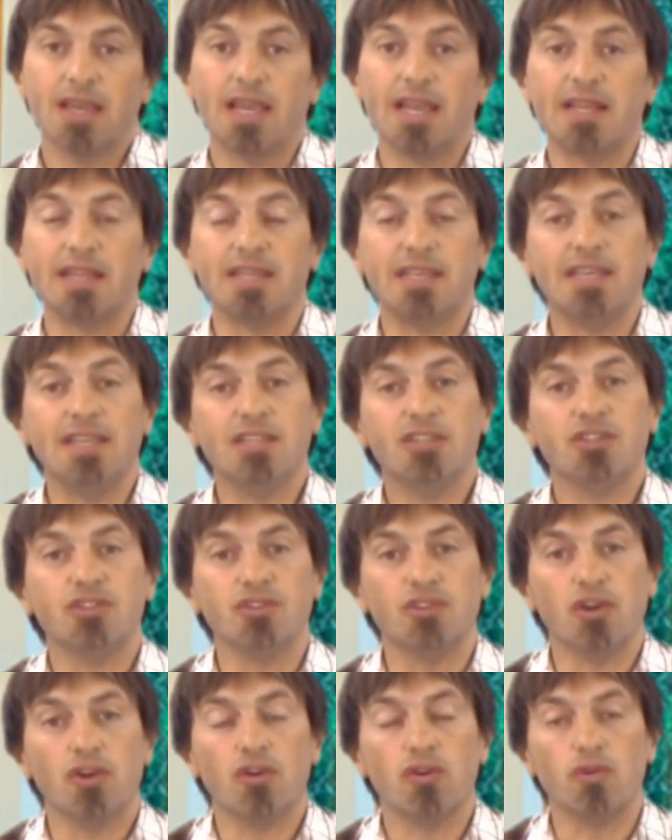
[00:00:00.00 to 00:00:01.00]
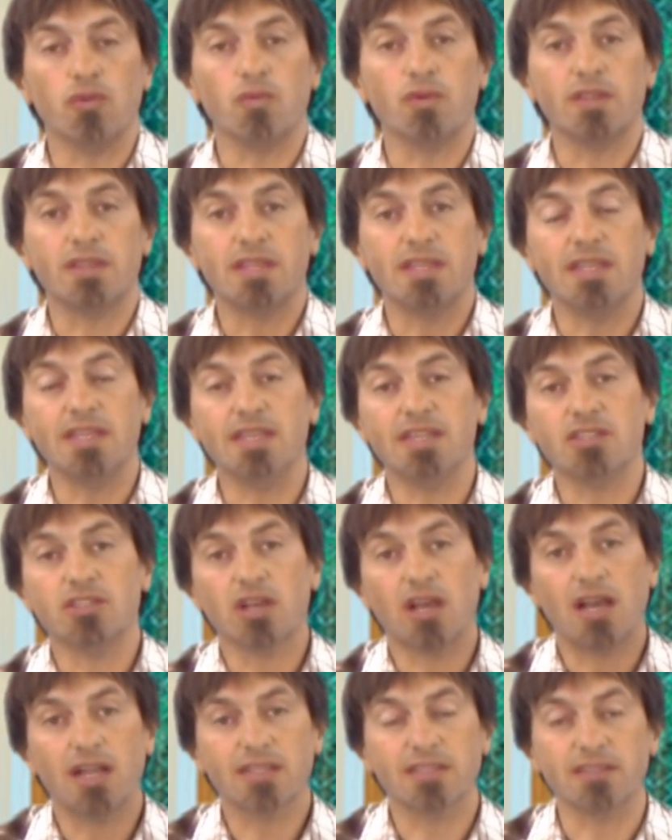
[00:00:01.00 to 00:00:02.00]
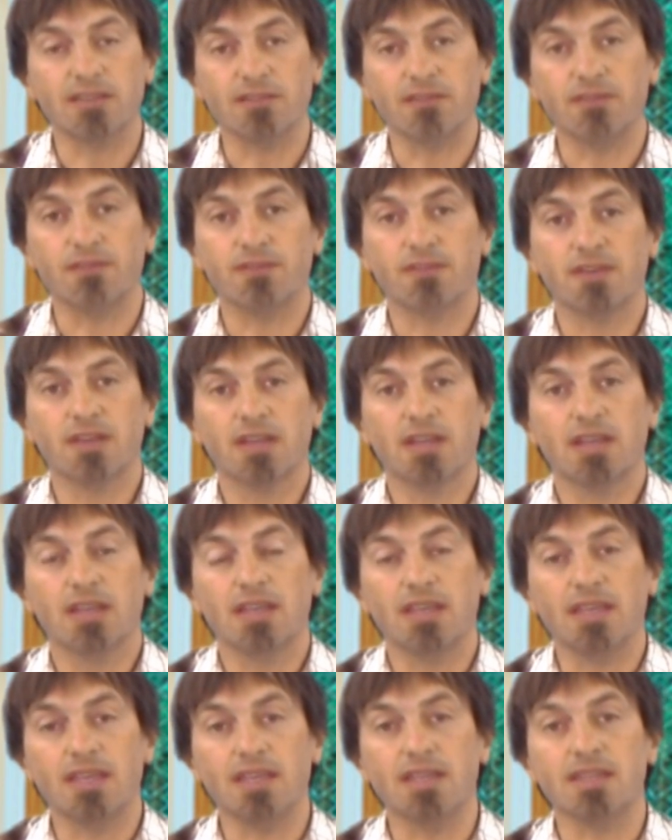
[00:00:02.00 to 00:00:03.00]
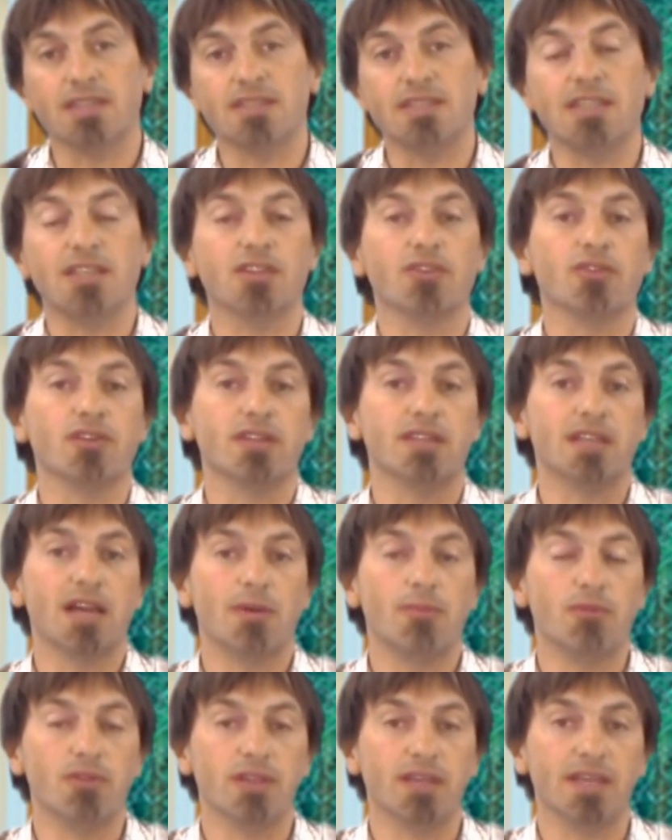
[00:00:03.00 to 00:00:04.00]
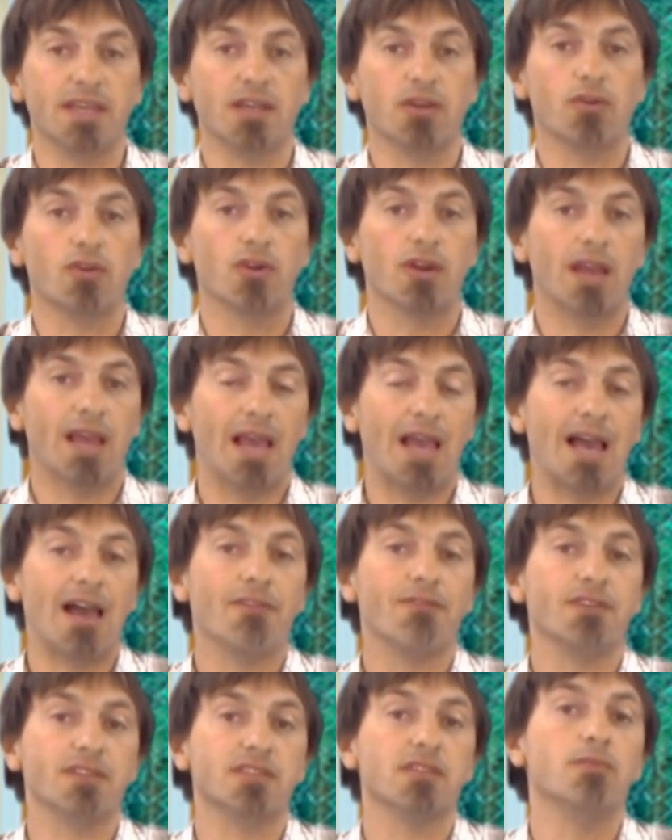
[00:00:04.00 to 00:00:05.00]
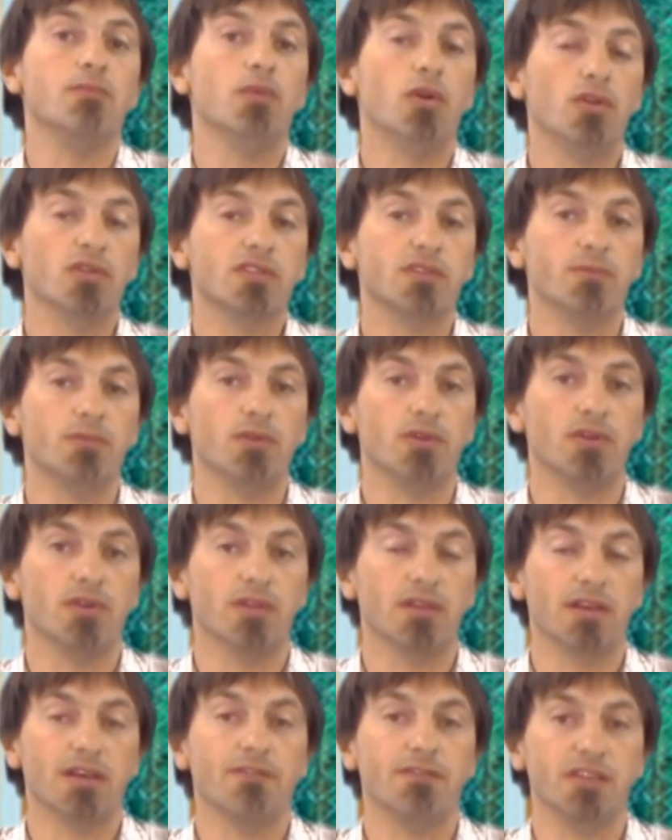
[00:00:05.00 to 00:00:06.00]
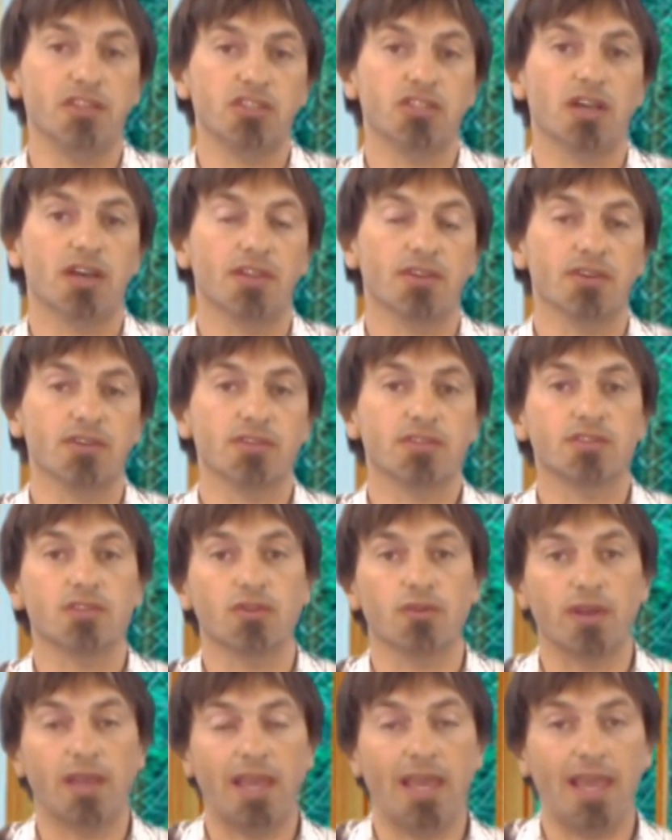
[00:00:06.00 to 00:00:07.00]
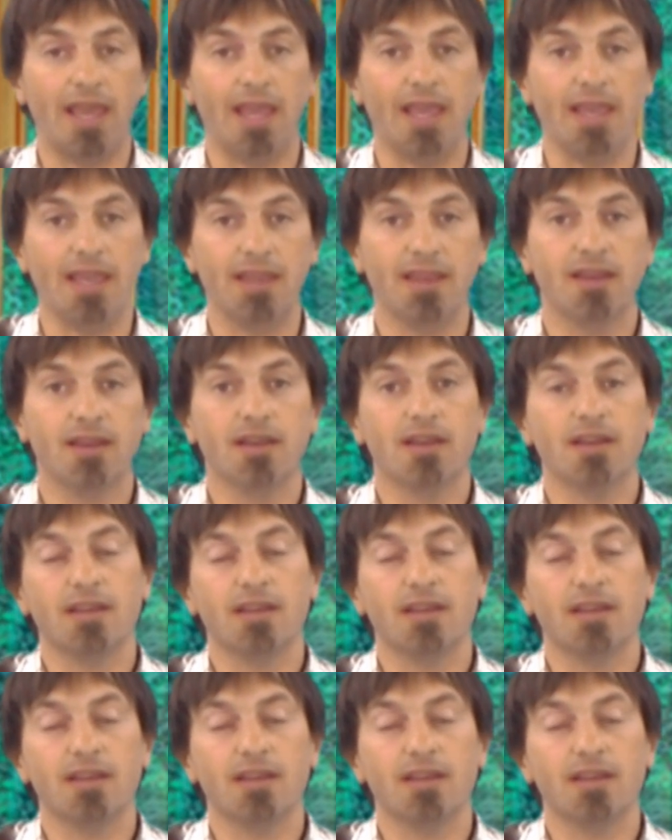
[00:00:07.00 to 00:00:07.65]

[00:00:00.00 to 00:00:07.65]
And each note within each octave is either a doubling or a half. It's a multiple of each other. So A